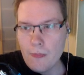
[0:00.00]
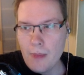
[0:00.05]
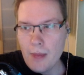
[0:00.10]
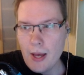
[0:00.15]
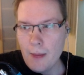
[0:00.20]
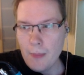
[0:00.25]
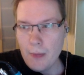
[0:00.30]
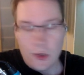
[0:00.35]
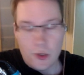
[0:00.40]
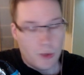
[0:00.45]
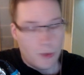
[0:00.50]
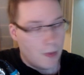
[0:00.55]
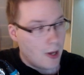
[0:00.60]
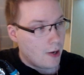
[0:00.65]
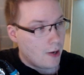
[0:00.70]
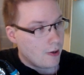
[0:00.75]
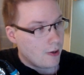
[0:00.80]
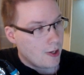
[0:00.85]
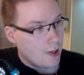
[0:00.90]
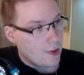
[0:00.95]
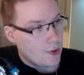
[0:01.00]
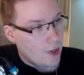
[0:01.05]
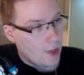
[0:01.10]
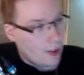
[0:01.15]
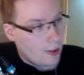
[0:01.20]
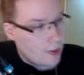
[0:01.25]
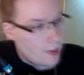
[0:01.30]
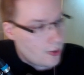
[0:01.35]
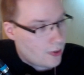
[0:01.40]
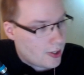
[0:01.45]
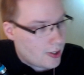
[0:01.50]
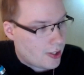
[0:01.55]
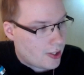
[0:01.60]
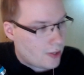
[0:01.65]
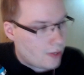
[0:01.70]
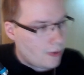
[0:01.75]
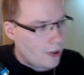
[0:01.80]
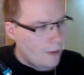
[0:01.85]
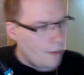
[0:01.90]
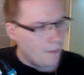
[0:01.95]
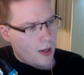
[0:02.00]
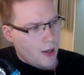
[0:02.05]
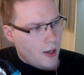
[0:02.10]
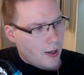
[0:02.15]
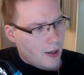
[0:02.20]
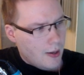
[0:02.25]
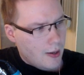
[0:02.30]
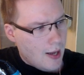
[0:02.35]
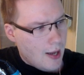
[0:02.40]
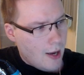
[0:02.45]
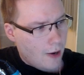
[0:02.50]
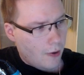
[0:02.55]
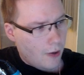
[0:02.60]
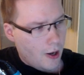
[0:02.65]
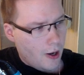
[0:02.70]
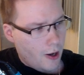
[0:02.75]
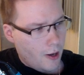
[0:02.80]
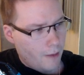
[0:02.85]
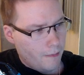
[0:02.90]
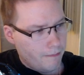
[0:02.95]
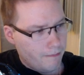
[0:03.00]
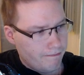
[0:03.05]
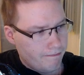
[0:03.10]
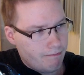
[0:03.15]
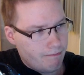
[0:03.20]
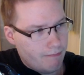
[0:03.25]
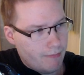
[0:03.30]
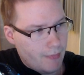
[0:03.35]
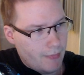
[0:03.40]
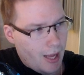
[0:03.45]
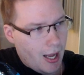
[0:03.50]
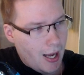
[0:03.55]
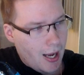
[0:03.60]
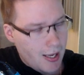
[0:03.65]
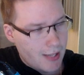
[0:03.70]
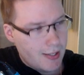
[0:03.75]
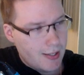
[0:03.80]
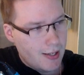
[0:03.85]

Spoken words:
much better in challenge quests as well. Now, I did